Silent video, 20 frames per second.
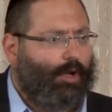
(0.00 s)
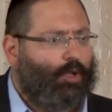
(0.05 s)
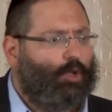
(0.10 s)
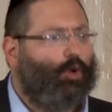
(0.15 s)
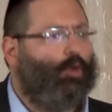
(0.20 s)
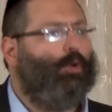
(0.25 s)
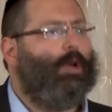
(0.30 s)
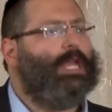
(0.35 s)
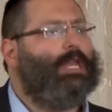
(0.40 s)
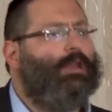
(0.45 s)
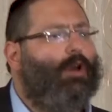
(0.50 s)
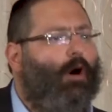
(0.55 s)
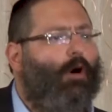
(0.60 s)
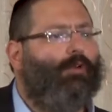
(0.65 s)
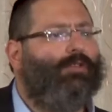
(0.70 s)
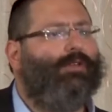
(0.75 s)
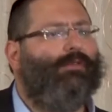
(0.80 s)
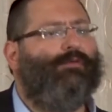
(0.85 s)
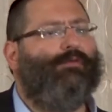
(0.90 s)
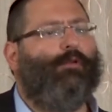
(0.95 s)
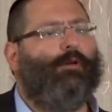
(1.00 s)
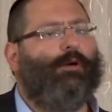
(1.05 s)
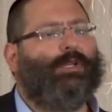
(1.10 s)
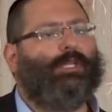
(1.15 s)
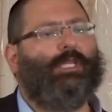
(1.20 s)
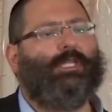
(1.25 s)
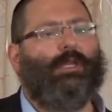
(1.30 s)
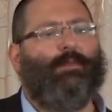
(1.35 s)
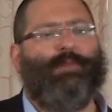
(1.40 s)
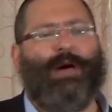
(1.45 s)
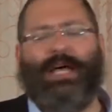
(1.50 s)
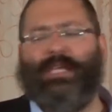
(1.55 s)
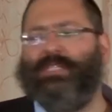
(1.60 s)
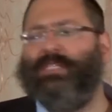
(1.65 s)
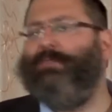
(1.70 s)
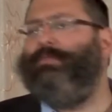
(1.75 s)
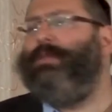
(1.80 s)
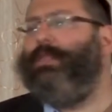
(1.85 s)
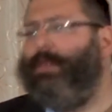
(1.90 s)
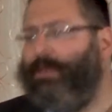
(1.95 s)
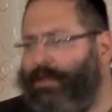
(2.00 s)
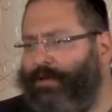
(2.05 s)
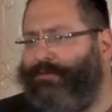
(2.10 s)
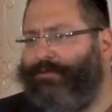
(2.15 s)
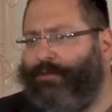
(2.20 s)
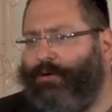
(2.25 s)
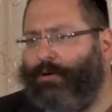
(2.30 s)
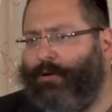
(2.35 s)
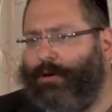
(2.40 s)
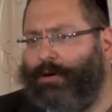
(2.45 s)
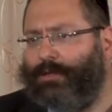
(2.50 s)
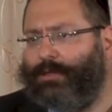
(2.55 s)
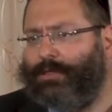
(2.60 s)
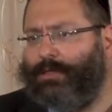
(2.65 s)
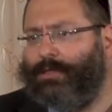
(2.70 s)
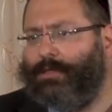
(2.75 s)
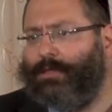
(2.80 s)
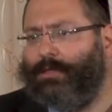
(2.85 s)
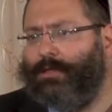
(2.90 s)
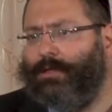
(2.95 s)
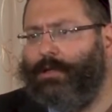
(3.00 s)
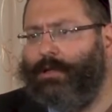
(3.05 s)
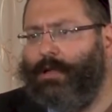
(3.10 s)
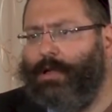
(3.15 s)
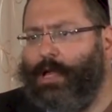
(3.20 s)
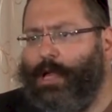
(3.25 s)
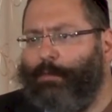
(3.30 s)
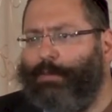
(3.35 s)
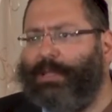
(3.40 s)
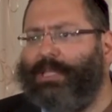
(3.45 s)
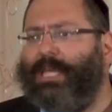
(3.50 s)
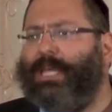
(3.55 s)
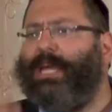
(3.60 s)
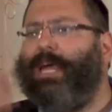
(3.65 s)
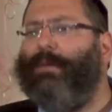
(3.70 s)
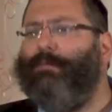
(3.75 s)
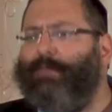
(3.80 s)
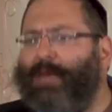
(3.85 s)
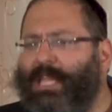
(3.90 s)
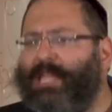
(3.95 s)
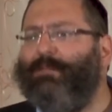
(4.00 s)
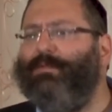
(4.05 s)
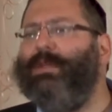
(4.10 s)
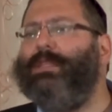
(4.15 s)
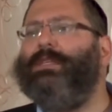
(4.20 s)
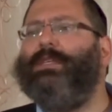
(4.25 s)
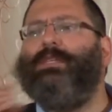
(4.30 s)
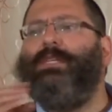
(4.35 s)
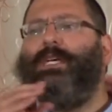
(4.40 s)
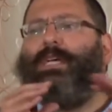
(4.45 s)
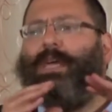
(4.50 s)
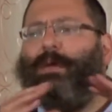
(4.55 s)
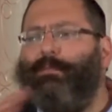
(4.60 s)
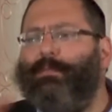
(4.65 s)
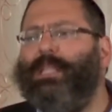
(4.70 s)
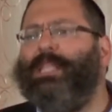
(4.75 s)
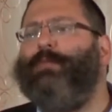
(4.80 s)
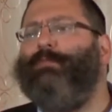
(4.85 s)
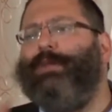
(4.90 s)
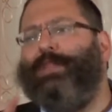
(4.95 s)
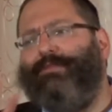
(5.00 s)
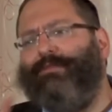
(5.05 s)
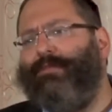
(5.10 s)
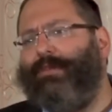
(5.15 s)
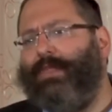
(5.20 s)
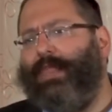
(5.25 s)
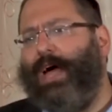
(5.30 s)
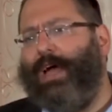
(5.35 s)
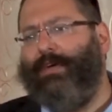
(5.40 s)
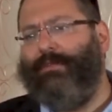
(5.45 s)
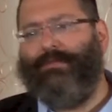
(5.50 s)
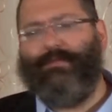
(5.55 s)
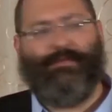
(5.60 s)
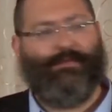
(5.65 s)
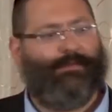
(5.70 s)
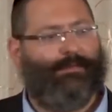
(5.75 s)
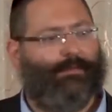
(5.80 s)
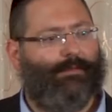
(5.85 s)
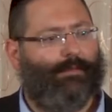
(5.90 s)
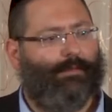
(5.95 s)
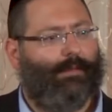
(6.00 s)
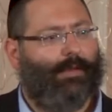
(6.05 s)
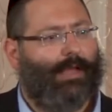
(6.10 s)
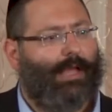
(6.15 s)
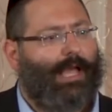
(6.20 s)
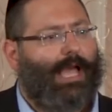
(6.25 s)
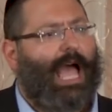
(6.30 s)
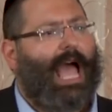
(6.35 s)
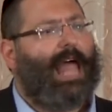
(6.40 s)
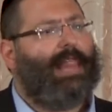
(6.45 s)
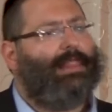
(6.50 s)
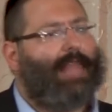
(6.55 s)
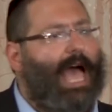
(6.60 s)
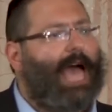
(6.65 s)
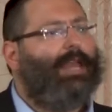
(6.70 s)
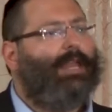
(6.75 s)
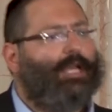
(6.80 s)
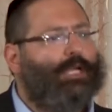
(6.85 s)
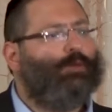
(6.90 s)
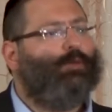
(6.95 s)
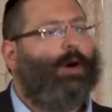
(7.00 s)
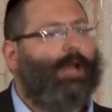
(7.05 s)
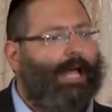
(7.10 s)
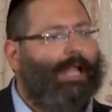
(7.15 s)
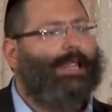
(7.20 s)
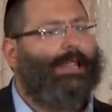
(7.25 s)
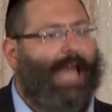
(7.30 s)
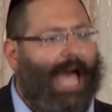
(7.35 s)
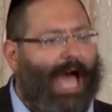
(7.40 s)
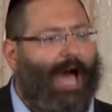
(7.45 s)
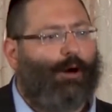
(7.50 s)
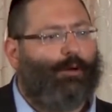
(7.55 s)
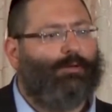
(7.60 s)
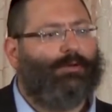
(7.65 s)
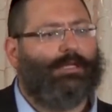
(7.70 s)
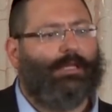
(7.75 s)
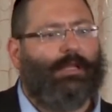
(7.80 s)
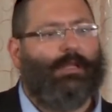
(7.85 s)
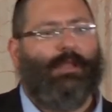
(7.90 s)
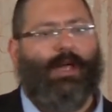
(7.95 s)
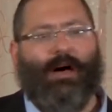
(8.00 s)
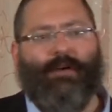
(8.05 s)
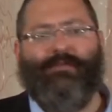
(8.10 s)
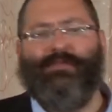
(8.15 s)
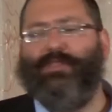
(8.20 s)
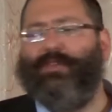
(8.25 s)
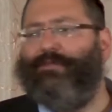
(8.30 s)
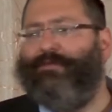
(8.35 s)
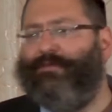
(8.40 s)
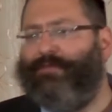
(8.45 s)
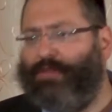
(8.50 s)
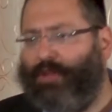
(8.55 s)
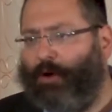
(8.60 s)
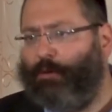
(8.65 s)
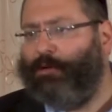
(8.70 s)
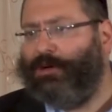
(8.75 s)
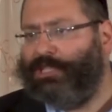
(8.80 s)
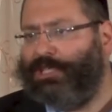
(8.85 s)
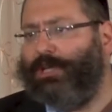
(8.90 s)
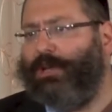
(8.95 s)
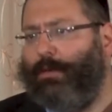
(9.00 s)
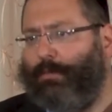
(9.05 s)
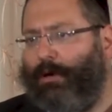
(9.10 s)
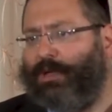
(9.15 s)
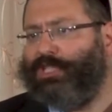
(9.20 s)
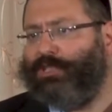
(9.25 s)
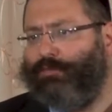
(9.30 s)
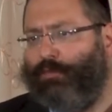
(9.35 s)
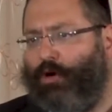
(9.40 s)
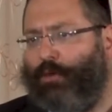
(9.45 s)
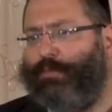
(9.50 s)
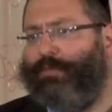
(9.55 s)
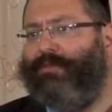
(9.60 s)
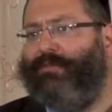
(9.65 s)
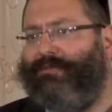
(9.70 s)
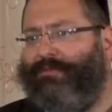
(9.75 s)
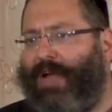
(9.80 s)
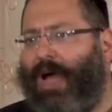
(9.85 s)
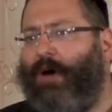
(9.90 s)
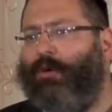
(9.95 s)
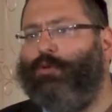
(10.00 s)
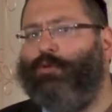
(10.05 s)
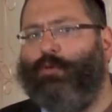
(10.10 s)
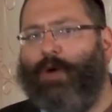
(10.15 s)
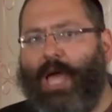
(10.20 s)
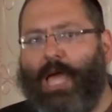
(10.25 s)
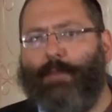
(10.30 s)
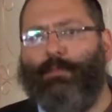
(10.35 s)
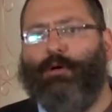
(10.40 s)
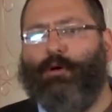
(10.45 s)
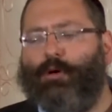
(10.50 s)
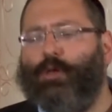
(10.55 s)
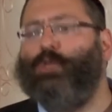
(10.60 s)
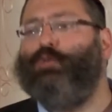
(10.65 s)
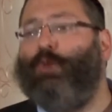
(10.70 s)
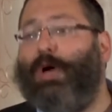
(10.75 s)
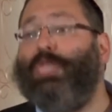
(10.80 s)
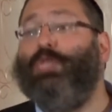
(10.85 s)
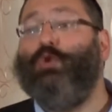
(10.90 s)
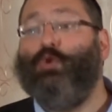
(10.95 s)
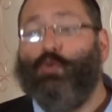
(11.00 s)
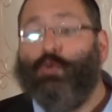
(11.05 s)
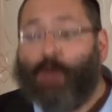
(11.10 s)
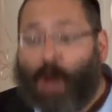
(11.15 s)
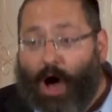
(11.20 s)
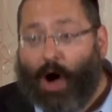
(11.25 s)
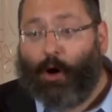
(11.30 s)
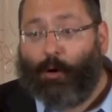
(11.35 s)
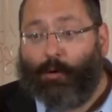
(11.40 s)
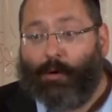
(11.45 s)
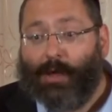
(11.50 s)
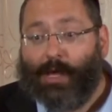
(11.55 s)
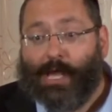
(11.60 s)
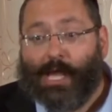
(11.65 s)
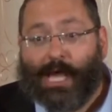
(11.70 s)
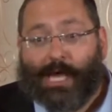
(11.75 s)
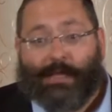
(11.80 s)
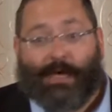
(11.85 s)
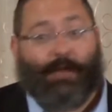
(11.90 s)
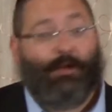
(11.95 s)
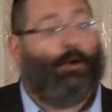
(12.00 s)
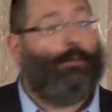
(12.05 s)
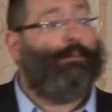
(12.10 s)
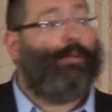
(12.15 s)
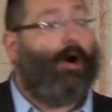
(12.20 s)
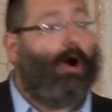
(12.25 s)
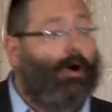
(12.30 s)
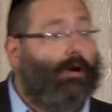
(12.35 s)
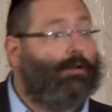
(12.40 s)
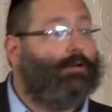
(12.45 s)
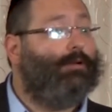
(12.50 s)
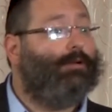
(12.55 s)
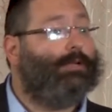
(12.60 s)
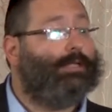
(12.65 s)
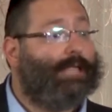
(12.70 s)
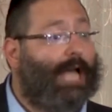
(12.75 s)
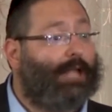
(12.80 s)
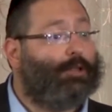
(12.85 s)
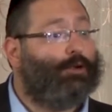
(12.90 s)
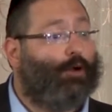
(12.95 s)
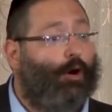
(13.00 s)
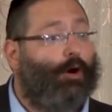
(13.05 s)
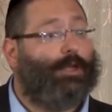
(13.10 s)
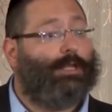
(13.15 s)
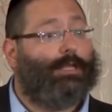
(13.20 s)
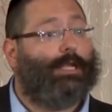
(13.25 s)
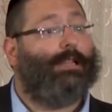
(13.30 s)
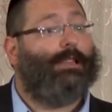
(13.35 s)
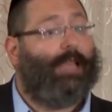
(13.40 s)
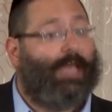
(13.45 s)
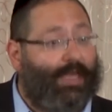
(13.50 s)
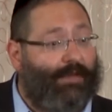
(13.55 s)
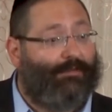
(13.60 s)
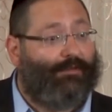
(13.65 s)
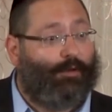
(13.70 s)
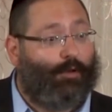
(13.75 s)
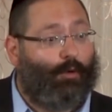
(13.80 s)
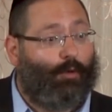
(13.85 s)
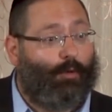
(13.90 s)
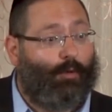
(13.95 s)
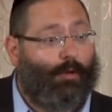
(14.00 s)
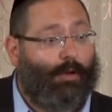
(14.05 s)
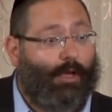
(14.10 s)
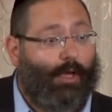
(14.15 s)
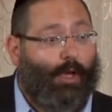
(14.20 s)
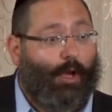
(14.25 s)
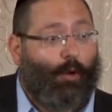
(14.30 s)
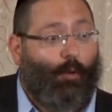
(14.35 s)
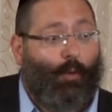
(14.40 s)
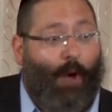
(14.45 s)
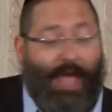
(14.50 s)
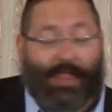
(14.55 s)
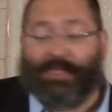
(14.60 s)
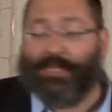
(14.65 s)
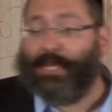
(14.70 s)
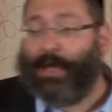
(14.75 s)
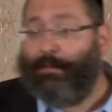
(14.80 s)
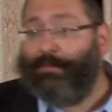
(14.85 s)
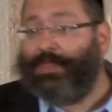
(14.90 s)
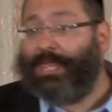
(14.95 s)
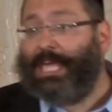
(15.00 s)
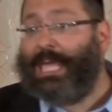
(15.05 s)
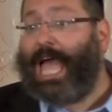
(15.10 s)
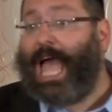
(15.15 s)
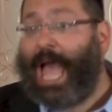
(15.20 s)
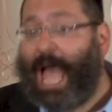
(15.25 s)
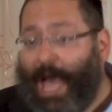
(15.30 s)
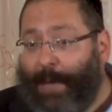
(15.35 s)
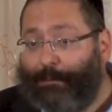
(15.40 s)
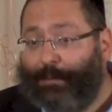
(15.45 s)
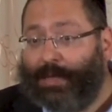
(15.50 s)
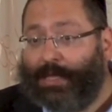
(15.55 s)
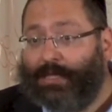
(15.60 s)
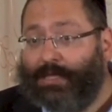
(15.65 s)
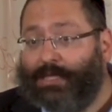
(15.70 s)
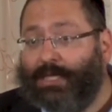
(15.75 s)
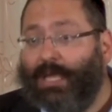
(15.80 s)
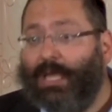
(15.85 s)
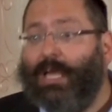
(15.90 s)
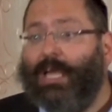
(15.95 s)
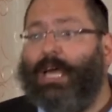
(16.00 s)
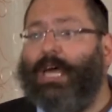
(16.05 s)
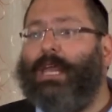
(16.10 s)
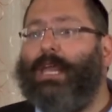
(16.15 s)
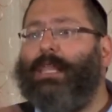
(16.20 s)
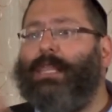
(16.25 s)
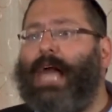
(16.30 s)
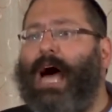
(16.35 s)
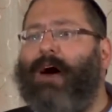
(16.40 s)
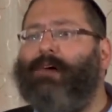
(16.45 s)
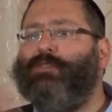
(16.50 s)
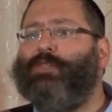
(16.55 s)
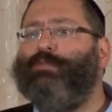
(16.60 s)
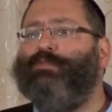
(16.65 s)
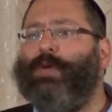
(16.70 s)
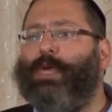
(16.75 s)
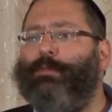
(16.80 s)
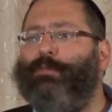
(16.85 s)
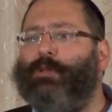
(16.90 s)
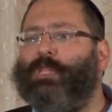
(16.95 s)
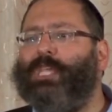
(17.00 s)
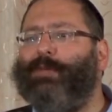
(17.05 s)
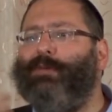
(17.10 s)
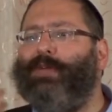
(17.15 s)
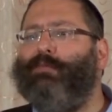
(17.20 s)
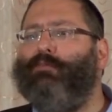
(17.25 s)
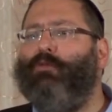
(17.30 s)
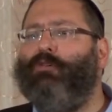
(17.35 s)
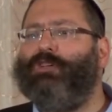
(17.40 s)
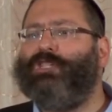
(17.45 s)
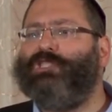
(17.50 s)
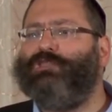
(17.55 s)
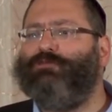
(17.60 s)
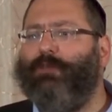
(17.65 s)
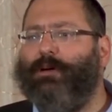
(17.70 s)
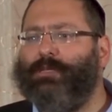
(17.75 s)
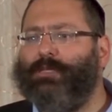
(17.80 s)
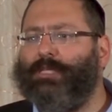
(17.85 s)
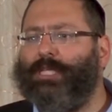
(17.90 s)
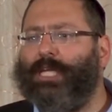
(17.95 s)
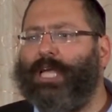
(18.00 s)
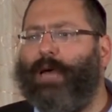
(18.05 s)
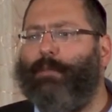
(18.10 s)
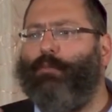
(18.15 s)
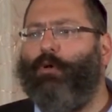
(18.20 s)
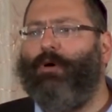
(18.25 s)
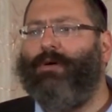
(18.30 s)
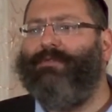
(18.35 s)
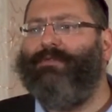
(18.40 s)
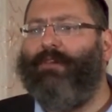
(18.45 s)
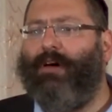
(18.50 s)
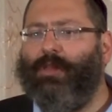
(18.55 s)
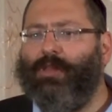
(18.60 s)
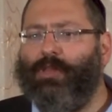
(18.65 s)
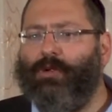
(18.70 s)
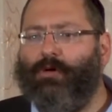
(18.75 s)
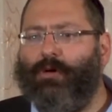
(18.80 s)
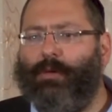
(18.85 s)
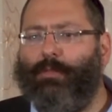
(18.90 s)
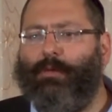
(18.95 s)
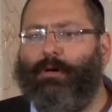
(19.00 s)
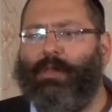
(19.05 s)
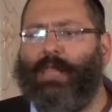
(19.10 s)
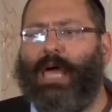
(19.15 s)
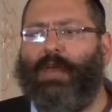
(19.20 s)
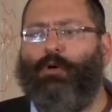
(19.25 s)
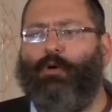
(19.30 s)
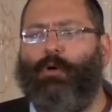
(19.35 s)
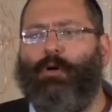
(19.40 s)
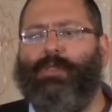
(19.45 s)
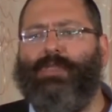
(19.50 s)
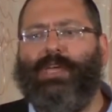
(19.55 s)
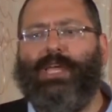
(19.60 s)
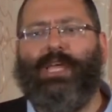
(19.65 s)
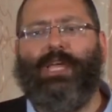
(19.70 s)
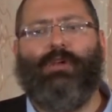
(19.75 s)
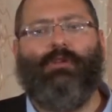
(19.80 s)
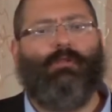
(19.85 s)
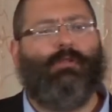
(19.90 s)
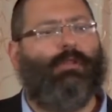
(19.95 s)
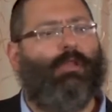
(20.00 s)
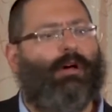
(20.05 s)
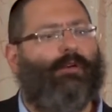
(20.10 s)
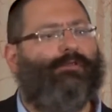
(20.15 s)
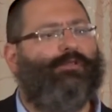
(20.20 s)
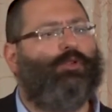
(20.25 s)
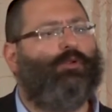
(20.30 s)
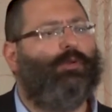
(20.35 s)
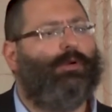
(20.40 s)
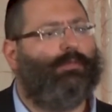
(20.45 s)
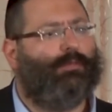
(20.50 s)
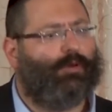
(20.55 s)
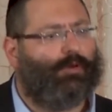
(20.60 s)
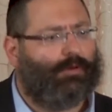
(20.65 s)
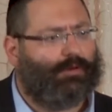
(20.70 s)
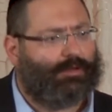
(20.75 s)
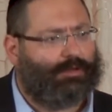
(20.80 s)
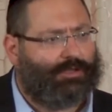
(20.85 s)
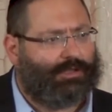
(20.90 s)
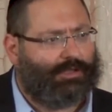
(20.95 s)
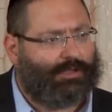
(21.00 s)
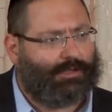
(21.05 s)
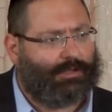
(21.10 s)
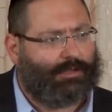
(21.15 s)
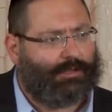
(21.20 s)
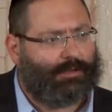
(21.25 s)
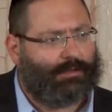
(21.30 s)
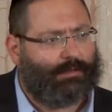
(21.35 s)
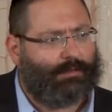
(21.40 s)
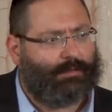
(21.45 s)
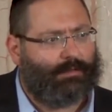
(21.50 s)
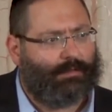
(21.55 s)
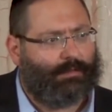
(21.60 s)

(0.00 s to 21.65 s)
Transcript: Do we know divorce is a possibility? Of course. But the commitment is a commitment for life. And that is what allows the love to flourish in a much more profound way, because when you know that your partner is not going to leave you when something happens, it allows people to be more trusting and more vulnerable, and all the inner love to emerge.